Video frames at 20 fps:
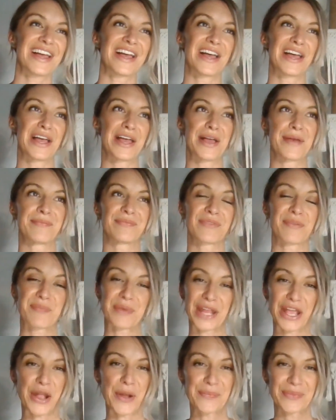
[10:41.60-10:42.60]
Um,
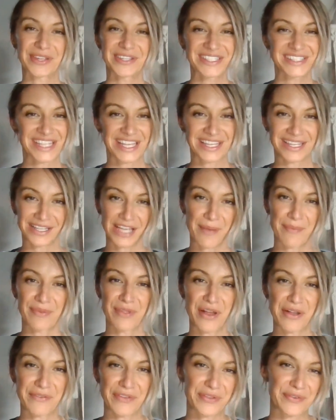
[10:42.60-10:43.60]
but I hope that you decide to come
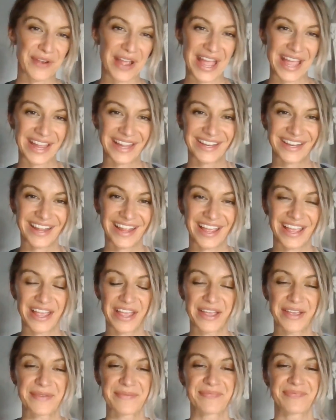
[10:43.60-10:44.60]
along for the ride.
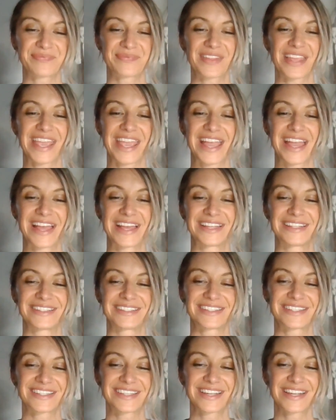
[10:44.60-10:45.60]
Um,
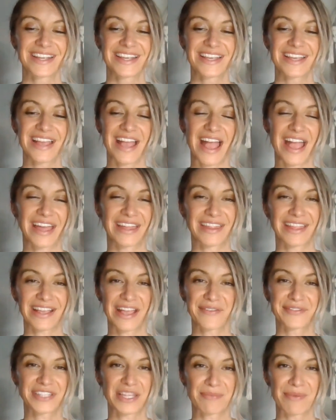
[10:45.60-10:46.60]
and I, like
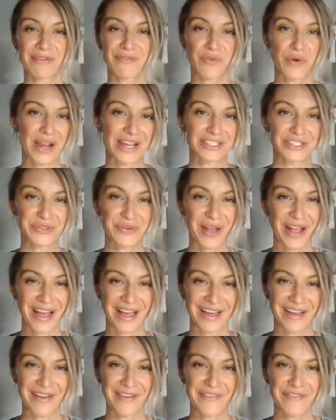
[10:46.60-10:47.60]
I've said before, I do
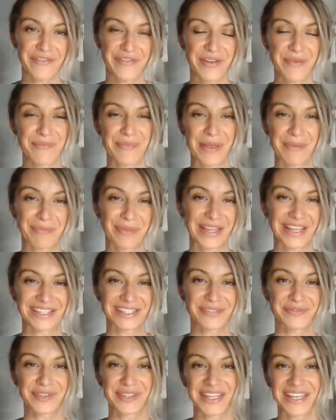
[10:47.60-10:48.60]
have big
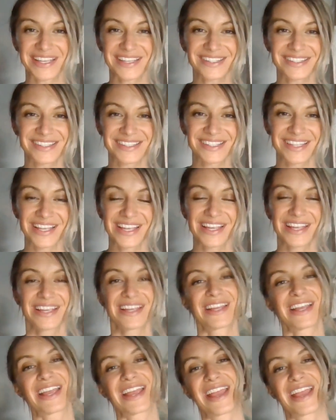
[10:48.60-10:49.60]
plans for this,
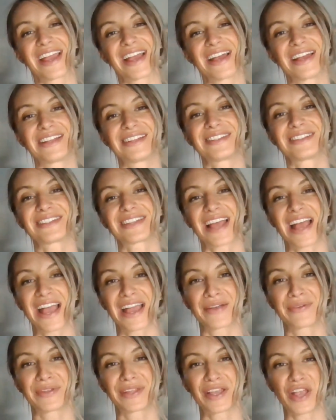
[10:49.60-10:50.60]
and I
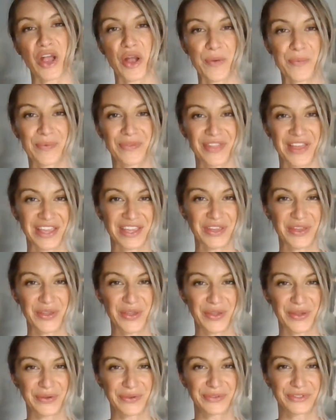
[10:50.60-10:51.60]
really hope that
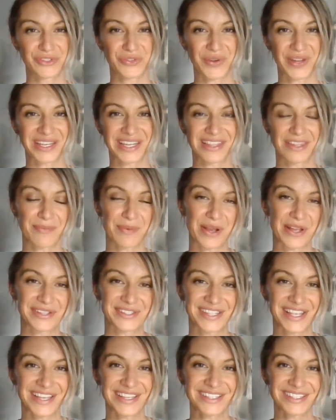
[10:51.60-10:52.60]
you join in the
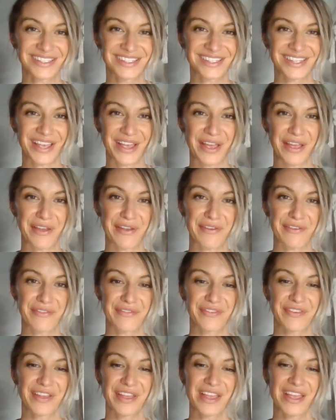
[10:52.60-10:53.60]
process of
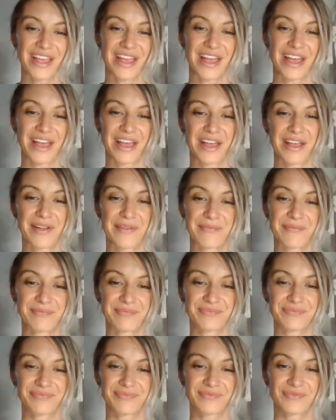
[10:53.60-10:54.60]

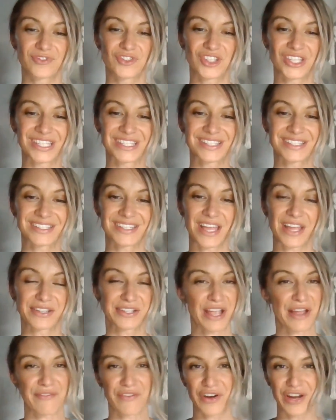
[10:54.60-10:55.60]
um, just
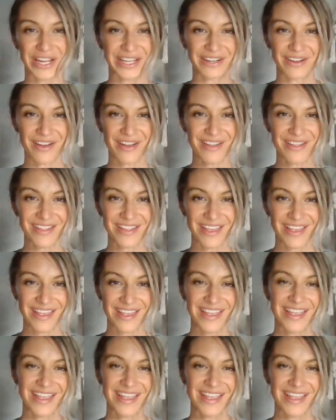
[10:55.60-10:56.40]
uncovering it all